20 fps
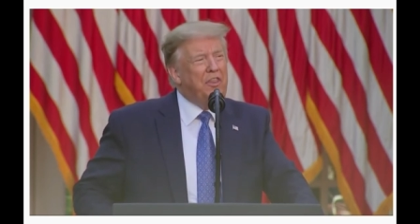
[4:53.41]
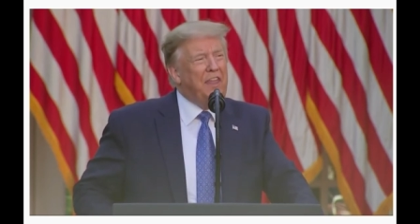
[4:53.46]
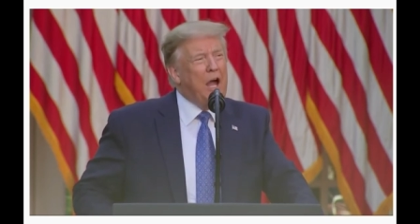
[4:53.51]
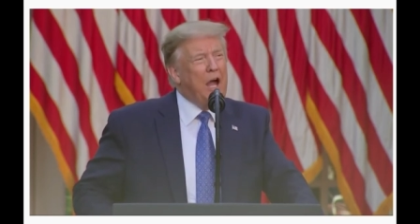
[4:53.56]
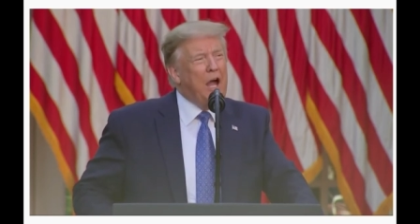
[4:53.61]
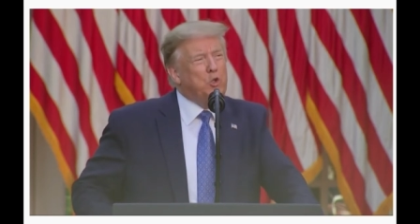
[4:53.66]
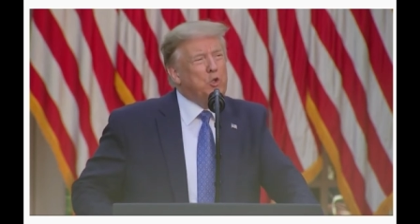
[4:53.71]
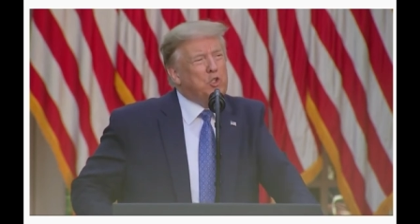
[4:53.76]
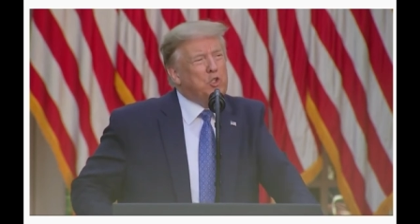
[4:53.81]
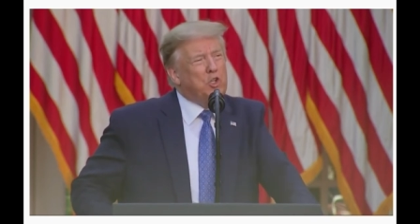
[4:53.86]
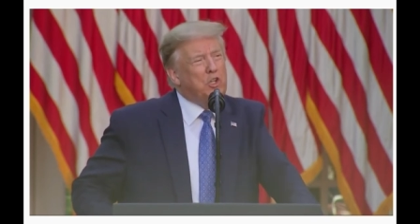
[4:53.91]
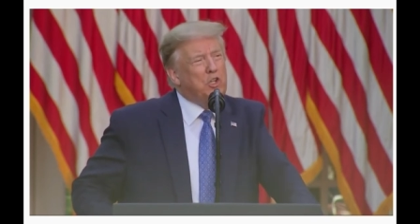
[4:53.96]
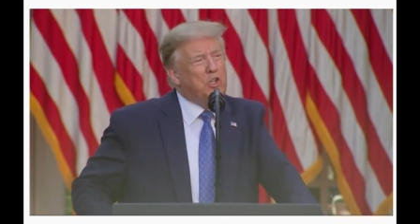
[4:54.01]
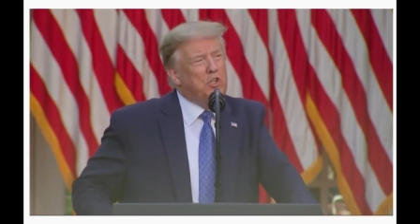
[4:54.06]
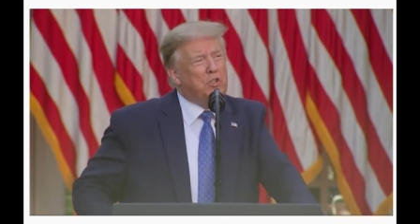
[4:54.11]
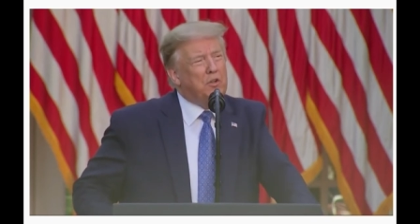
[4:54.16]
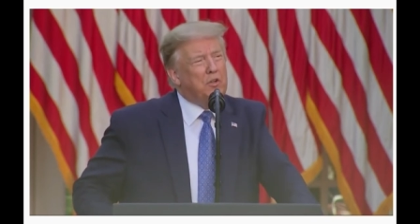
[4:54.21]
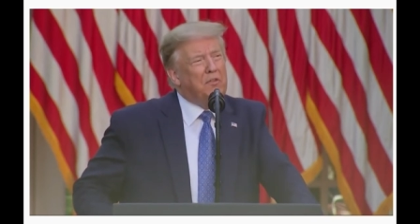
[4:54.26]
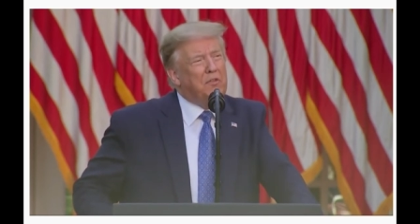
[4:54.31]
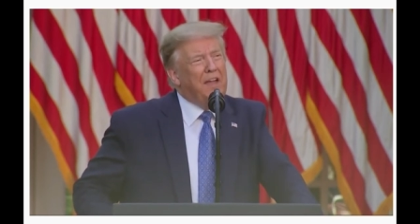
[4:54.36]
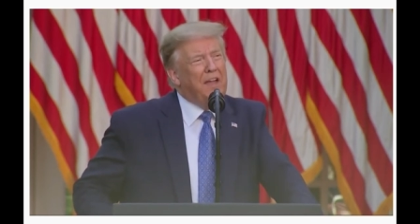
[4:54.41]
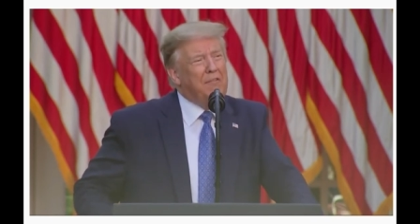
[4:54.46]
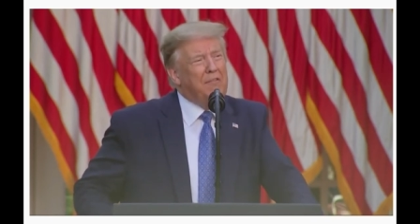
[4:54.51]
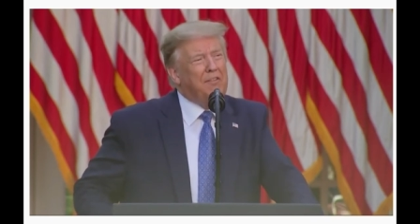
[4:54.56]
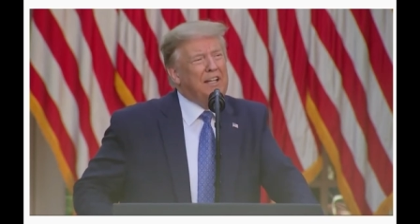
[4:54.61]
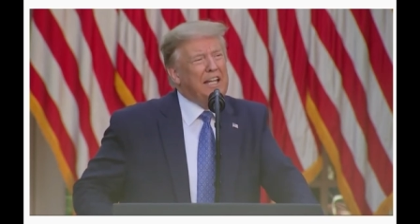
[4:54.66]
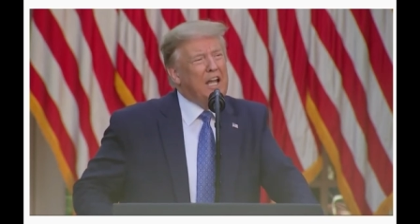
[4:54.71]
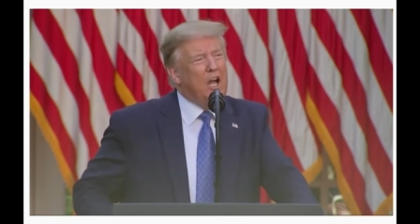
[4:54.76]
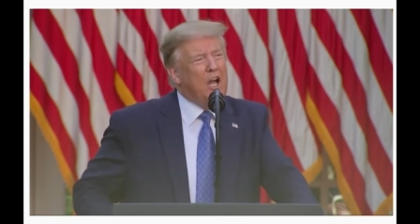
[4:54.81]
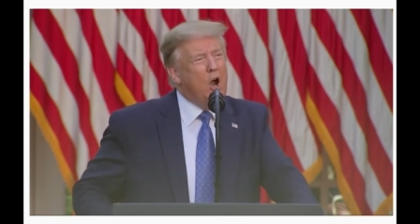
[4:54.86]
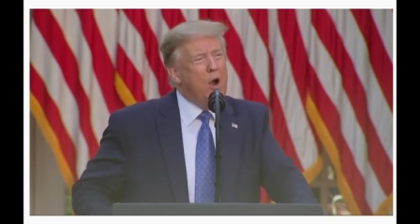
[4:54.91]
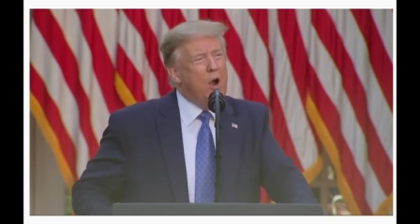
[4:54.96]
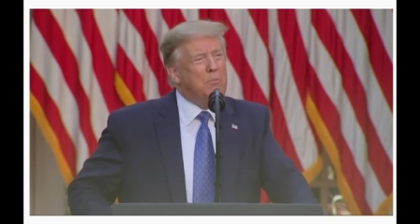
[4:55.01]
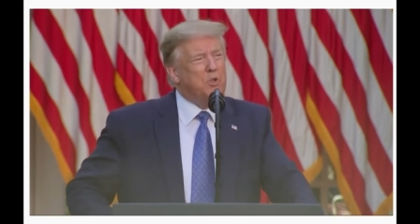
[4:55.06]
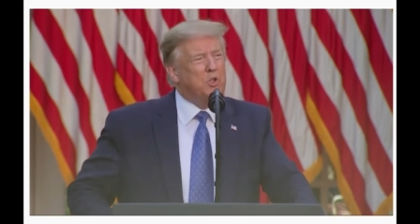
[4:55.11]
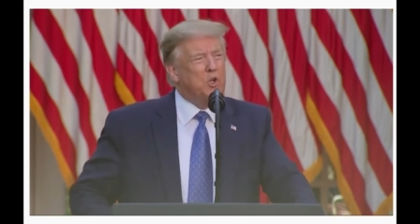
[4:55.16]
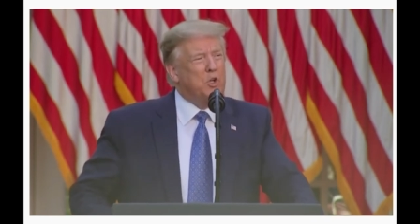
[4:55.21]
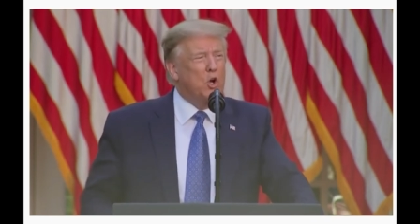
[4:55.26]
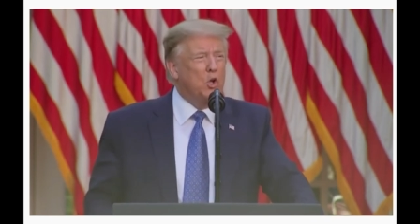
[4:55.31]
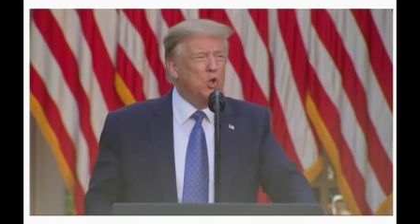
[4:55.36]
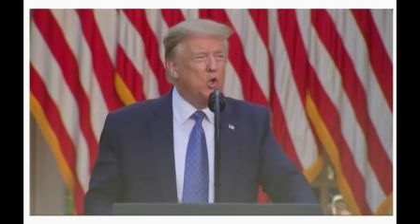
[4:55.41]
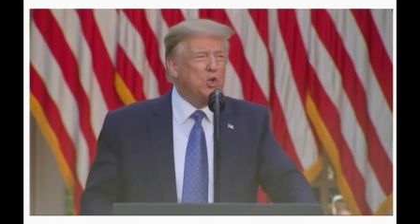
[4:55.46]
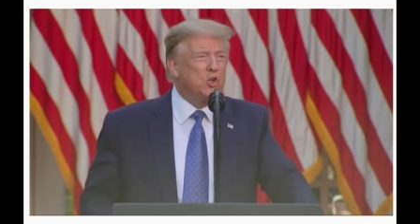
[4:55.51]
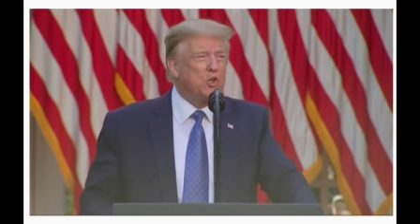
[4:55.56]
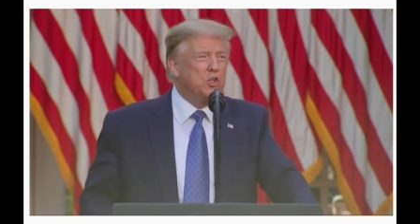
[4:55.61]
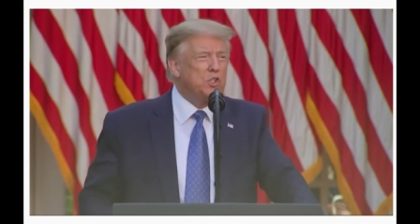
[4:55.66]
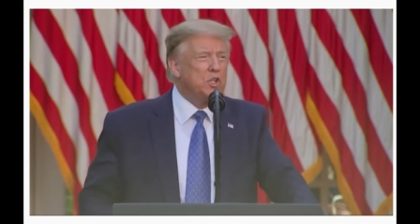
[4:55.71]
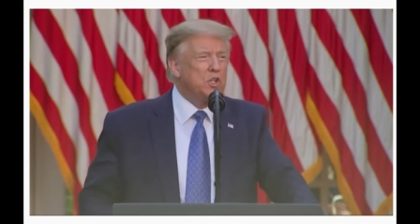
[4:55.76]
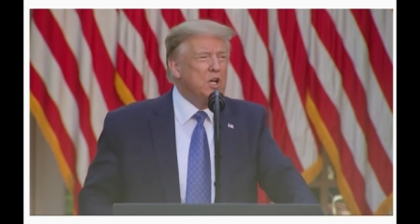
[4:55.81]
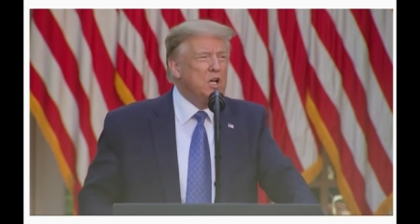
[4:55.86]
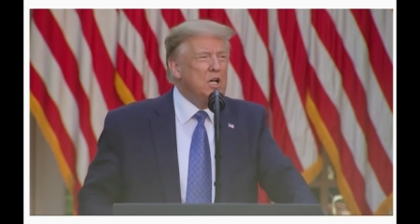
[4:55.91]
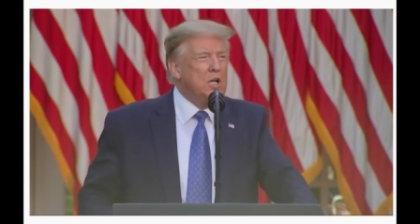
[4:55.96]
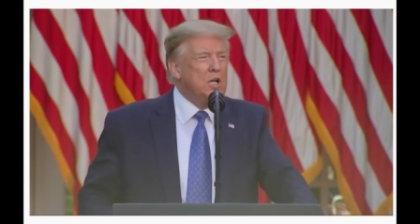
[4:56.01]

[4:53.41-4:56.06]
thousands of heavily armed soldiers,